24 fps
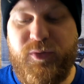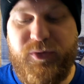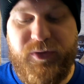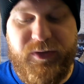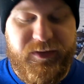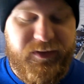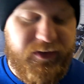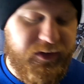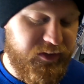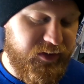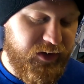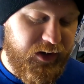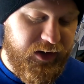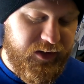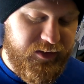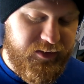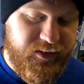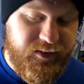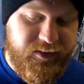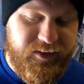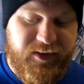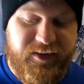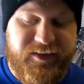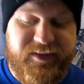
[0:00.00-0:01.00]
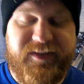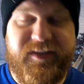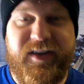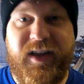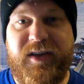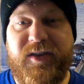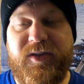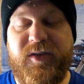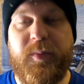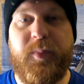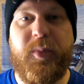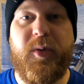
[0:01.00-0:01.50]
just decided to
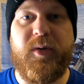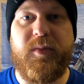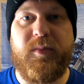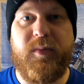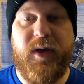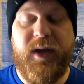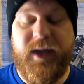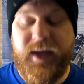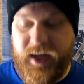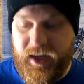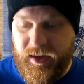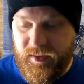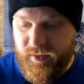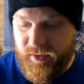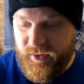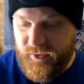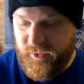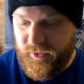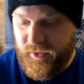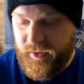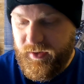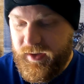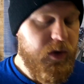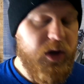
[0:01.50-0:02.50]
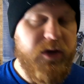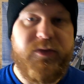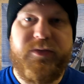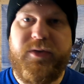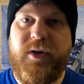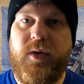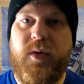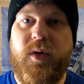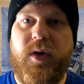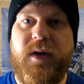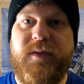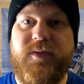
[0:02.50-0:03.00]
descend upon my garage.
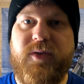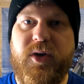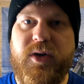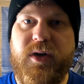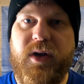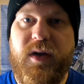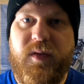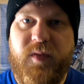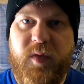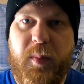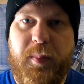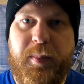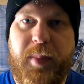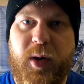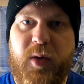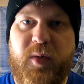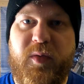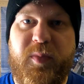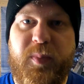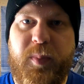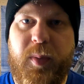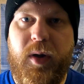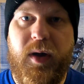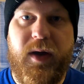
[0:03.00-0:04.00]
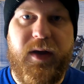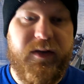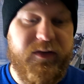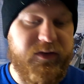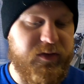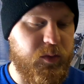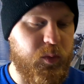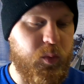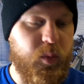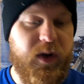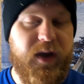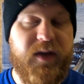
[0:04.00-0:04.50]
So I've gone over both
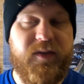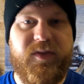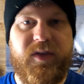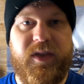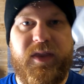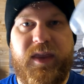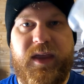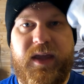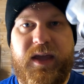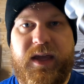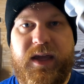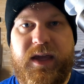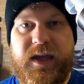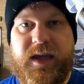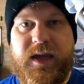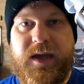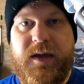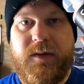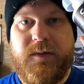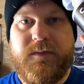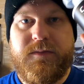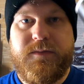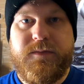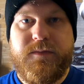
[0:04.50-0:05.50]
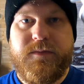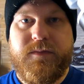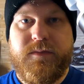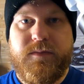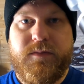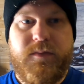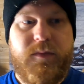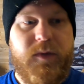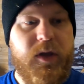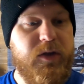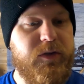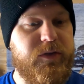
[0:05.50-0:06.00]
bikes with the
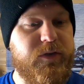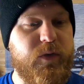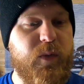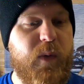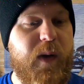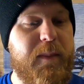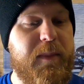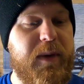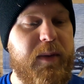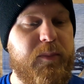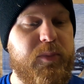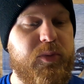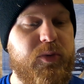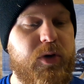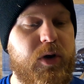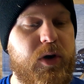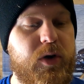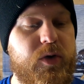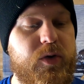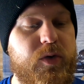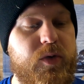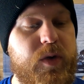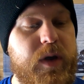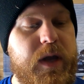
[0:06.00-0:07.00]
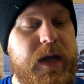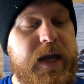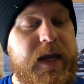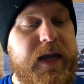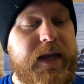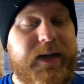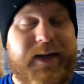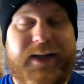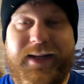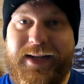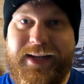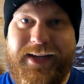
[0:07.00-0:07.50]
Ceramic Pro
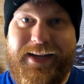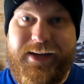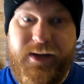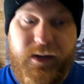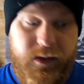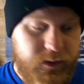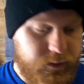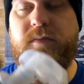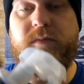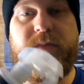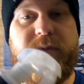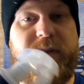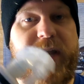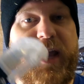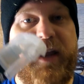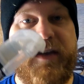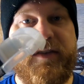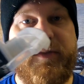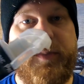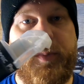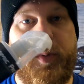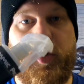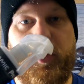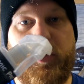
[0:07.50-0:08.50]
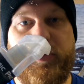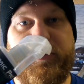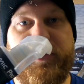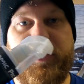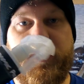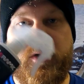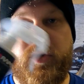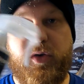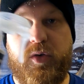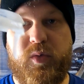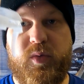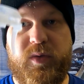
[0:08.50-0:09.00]
cleaner. Next port of
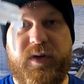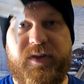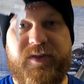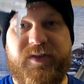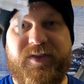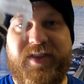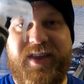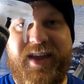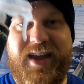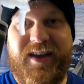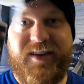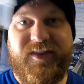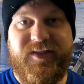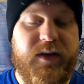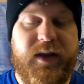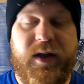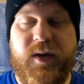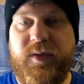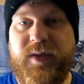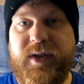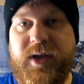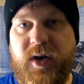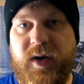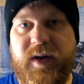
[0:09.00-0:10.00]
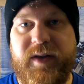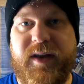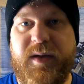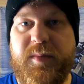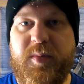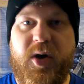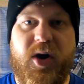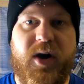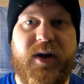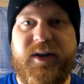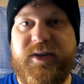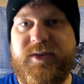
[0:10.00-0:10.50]
call is this. Now the idea
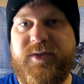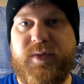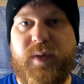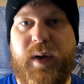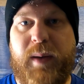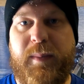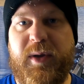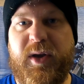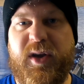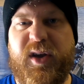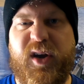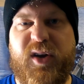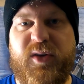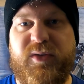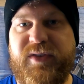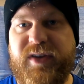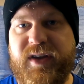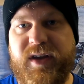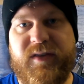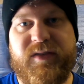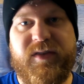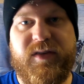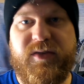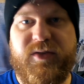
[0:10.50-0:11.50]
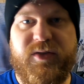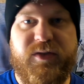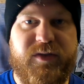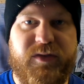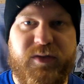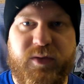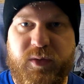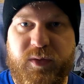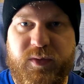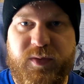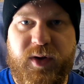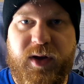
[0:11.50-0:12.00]
behind a ceramic coating is it just
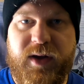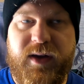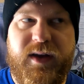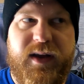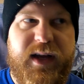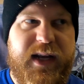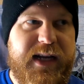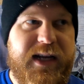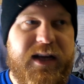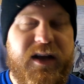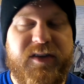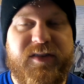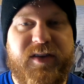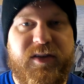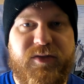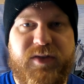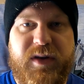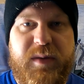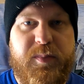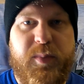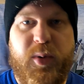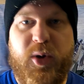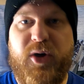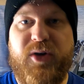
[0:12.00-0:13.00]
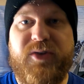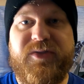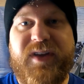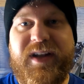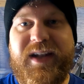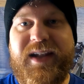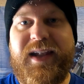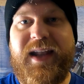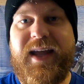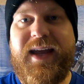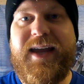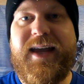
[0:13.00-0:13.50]
sort of like essentially puts a
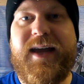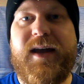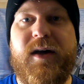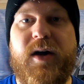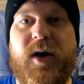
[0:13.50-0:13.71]
layer